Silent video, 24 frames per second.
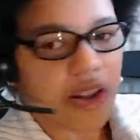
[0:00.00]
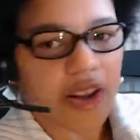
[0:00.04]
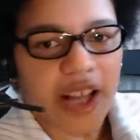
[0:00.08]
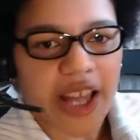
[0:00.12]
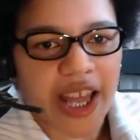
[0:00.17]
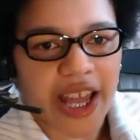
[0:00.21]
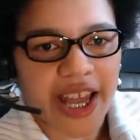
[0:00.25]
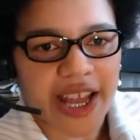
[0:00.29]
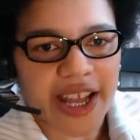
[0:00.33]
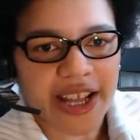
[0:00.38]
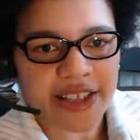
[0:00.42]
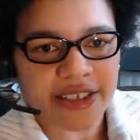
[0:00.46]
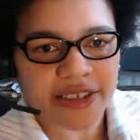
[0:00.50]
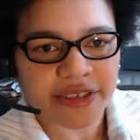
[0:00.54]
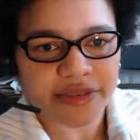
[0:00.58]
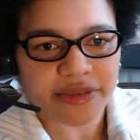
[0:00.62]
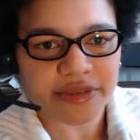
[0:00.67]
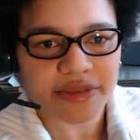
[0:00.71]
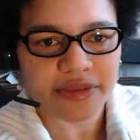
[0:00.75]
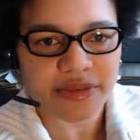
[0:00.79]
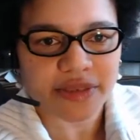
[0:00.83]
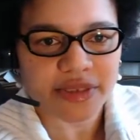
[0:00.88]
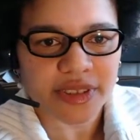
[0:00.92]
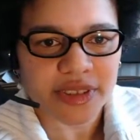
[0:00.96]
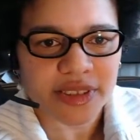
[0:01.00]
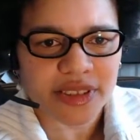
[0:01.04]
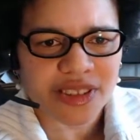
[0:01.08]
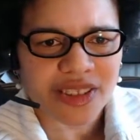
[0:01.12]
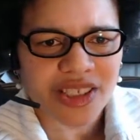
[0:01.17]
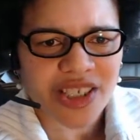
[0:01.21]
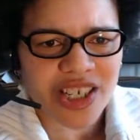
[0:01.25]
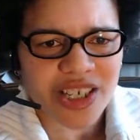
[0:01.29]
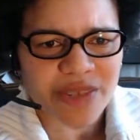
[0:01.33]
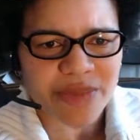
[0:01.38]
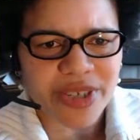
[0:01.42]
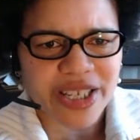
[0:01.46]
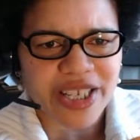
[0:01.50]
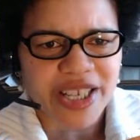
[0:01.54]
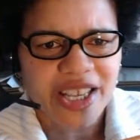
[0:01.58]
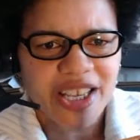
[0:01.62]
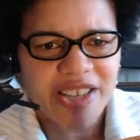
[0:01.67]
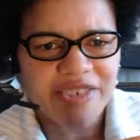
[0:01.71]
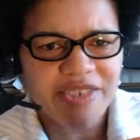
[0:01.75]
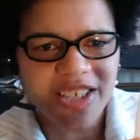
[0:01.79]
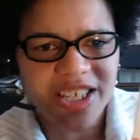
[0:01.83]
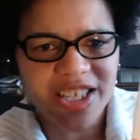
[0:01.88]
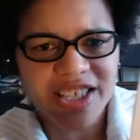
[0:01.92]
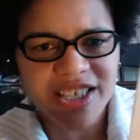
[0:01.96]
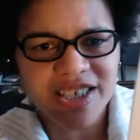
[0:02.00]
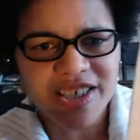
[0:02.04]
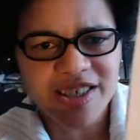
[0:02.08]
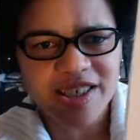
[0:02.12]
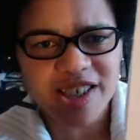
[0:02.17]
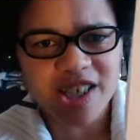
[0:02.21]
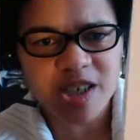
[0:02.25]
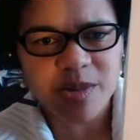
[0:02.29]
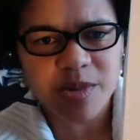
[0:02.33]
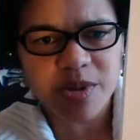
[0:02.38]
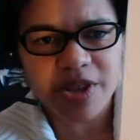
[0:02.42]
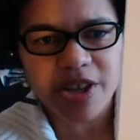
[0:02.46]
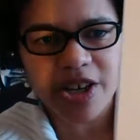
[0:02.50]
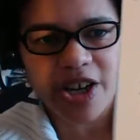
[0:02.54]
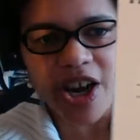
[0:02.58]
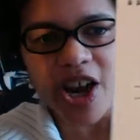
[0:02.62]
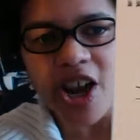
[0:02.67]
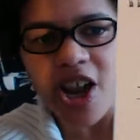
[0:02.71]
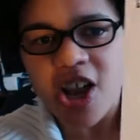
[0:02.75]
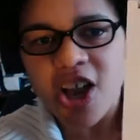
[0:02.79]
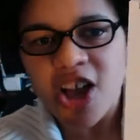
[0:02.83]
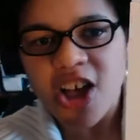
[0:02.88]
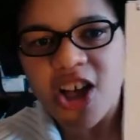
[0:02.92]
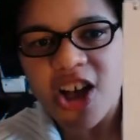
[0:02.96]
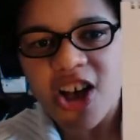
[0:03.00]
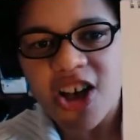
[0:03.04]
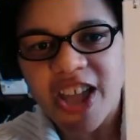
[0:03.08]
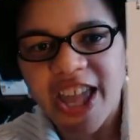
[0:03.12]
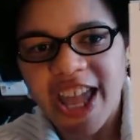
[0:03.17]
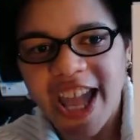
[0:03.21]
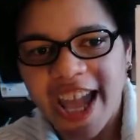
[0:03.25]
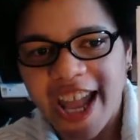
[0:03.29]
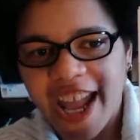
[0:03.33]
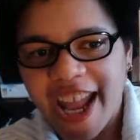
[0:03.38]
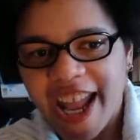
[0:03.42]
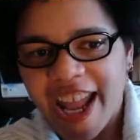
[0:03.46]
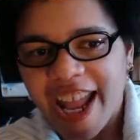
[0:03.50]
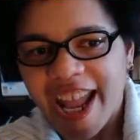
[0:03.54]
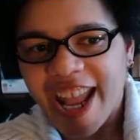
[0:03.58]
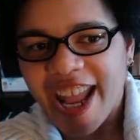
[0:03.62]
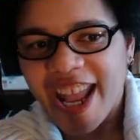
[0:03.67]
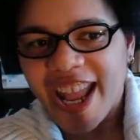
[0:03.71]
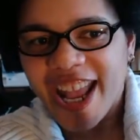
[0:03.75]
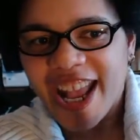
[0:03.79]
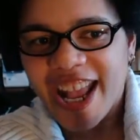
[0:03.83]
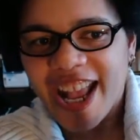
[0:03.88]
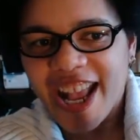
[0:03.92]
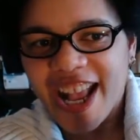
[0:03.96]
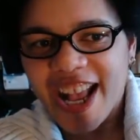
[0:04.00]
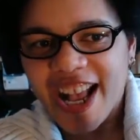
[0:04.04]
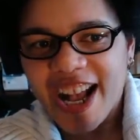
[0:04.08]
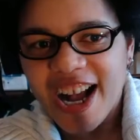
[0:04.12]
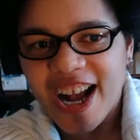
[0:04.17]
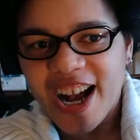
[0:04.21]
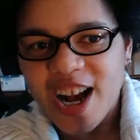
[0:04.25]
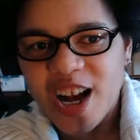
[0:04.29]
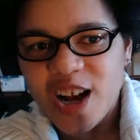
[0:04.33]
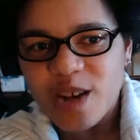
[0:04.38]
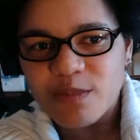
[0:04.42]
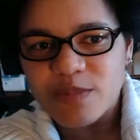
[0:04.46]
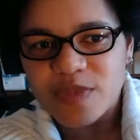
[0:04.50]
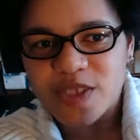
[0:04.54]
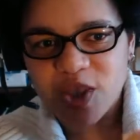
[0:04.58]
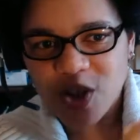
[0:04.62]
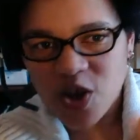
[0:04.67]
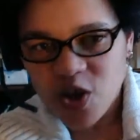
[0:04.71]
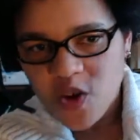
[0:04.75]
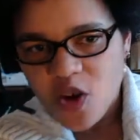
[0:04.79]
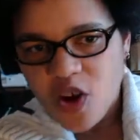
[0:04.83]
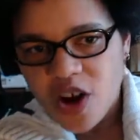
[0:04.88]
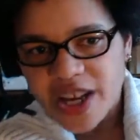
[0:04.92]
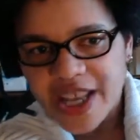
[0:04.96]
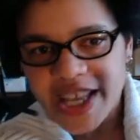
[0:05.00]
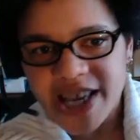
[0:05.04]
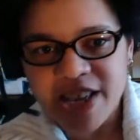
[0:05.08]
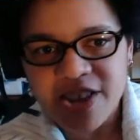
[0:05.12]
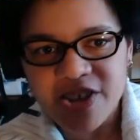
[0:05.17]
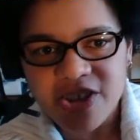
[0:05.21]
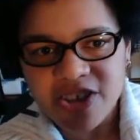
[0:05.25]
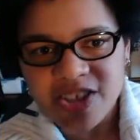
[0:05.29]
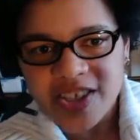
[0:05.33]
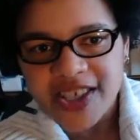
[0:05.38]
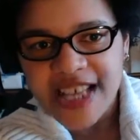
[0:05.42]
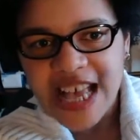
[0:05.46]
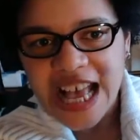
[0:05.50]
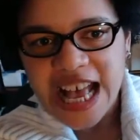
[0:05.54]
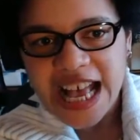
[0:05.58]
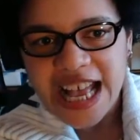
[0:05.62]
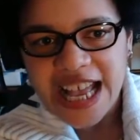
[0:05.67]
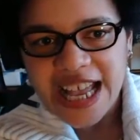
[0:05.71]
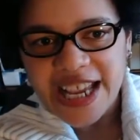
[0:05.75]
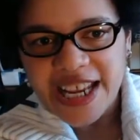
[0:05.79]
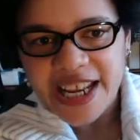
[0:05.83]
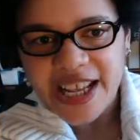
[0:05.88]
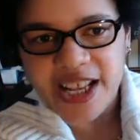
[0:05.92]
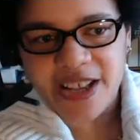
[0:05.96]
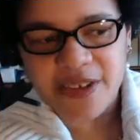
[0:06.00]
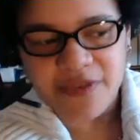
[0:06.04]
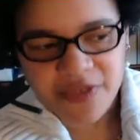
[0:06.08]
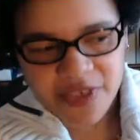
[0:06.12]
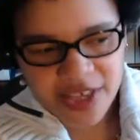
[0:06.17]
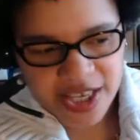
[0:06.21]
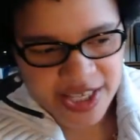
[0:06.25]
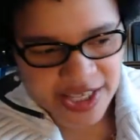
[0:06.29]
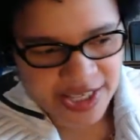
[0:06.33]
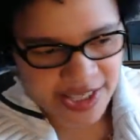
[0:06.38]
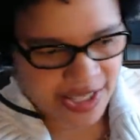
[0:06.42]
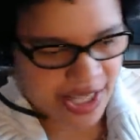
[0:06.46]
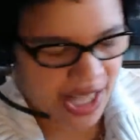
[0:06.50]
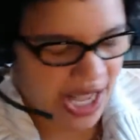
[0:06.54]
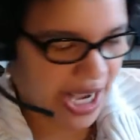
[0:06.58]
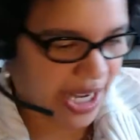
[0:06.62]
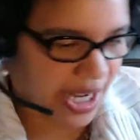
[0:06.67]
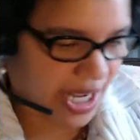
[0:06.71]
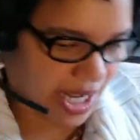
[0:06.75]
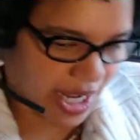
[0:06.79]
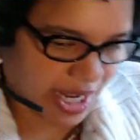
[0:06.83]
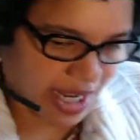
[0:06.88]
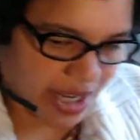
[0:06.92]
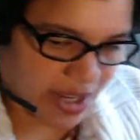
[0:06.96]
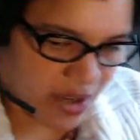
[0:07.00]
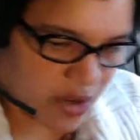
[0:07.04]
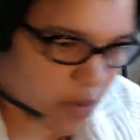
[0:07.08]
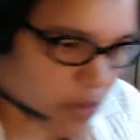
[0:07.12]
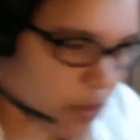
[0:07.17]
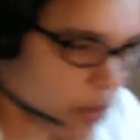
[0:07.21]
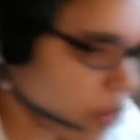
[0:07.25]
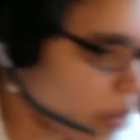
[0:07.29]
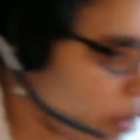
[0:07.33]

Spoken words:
Okay? Sorry, my handwriting is terrible there. Okay. So on either side of this line. And